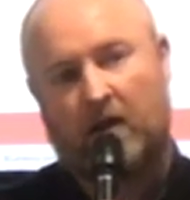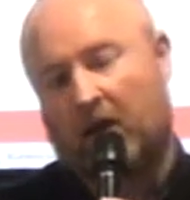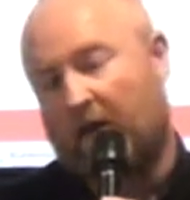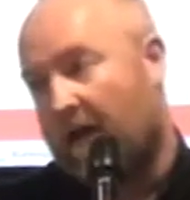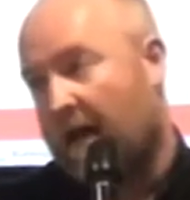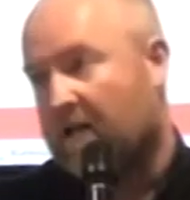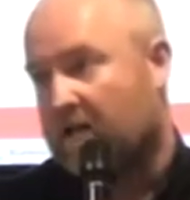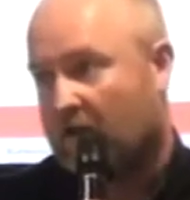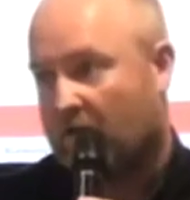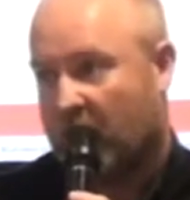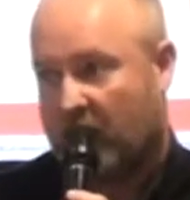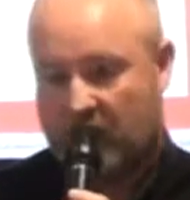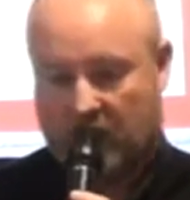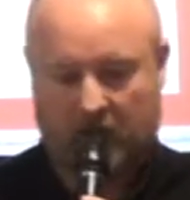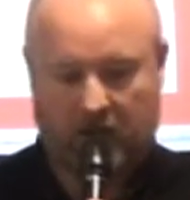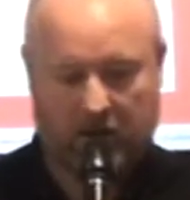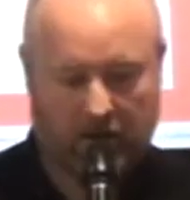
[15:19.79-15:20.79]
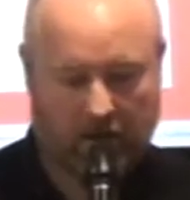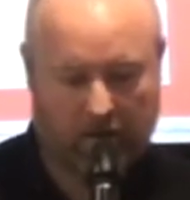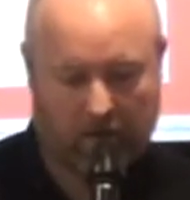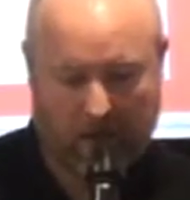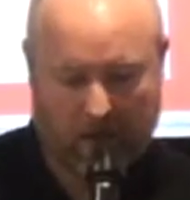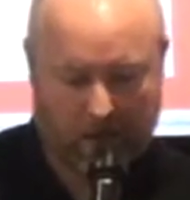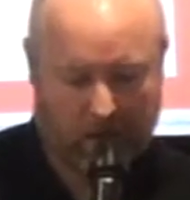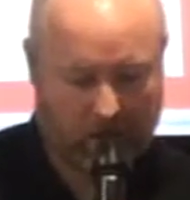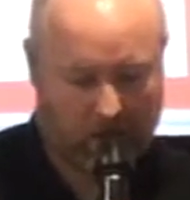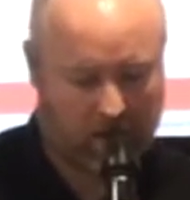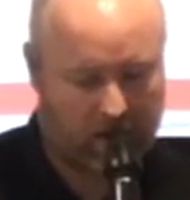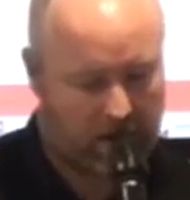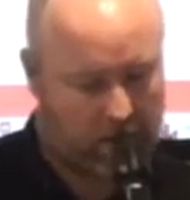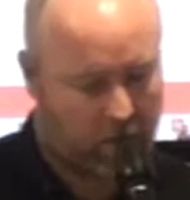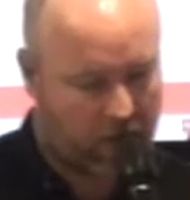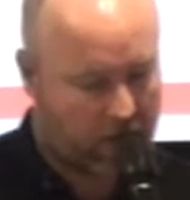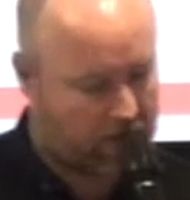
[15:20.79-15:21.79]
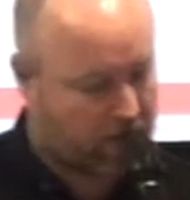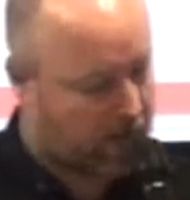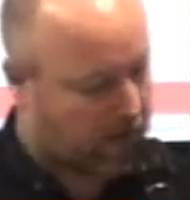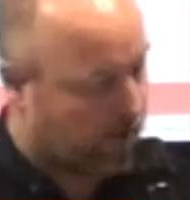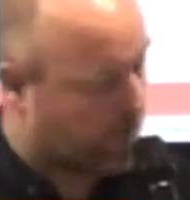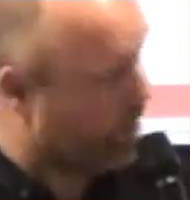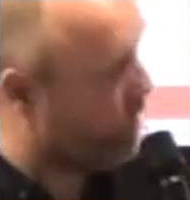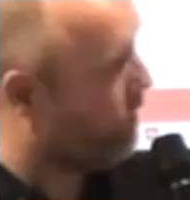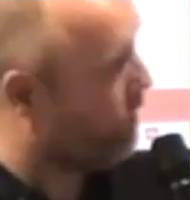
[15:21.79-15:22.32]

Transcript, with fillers: and that's a risk, in my opinion, to the business.